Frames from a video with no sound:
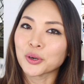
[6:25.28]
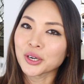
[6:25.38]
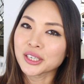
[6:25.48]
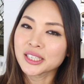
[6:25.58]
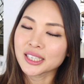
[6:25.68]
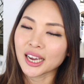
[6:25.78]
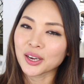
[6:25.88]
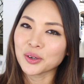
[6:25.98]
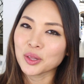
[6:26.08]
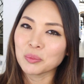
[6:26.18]
course, I
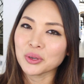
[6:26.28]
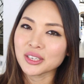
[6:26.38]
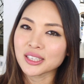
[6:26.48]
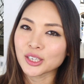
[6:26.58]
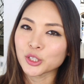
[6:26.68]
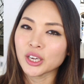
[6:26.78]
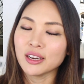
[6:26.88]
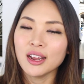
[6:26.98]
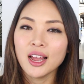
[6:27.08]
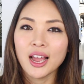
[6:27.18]
go to the beauty
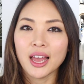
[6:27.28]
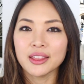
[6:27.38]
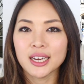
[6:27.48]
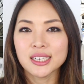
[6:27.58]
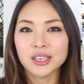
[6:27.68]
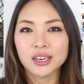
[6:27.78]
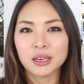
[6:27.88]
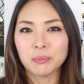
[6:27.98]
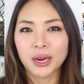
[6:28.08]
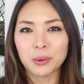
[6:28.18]
section, and then I started
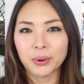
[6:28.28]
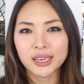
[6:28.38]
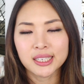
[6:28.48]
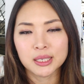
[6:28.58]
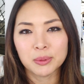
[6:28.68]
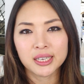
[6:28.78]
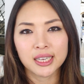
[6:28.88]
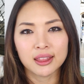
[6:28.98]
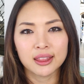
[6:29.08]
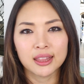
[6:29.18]
comparing prices because
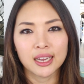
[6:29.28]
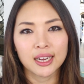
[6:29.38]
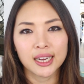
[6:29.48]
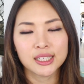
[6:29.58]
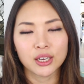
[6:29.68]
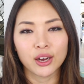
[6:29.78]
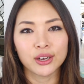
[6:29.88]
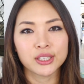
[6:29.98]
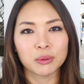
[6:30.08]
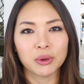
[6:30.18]
I think I
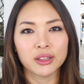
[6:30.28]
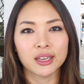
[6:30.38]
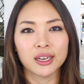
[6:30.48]
saw some of